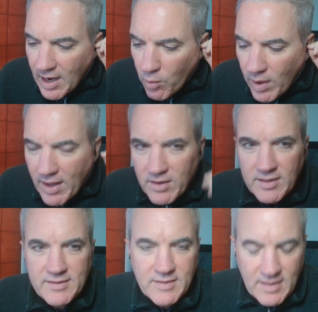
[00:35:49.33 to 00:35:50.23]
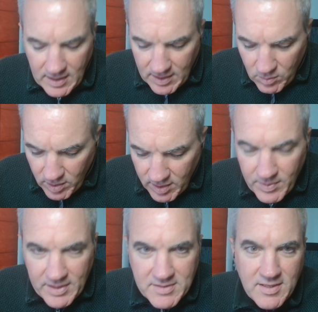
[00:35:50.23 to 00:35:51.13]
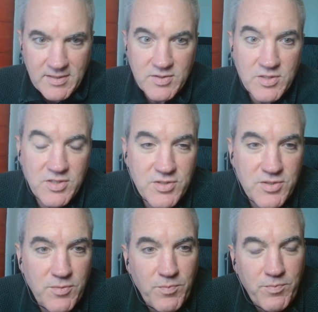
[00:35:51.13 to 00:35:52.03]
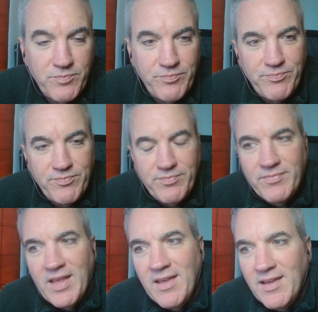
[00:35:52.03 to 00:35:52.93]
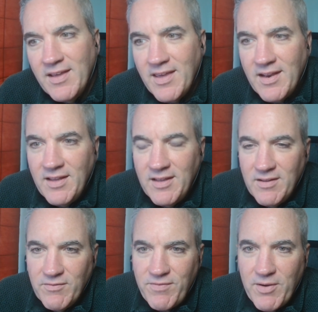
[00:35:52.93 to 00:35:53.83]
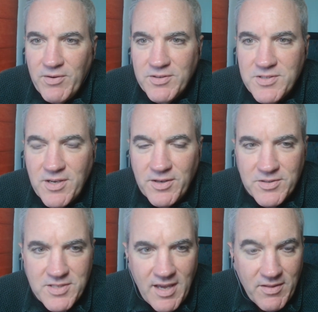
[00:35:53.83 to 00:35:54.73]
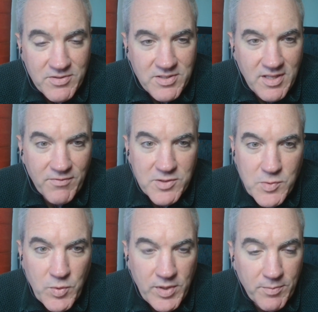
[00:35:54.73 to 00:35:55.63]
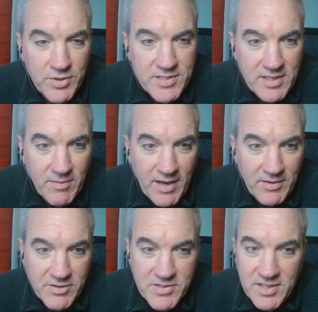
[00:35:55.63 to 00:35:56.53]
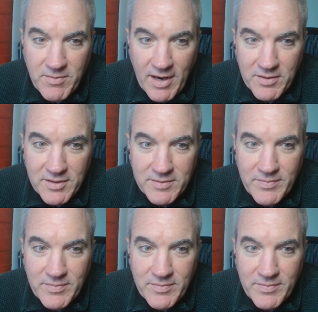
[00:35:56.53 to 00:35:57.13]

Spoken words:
Well, one of the biggest things is just getting founders to understand there's a difference between your pre-seed round and your seed round.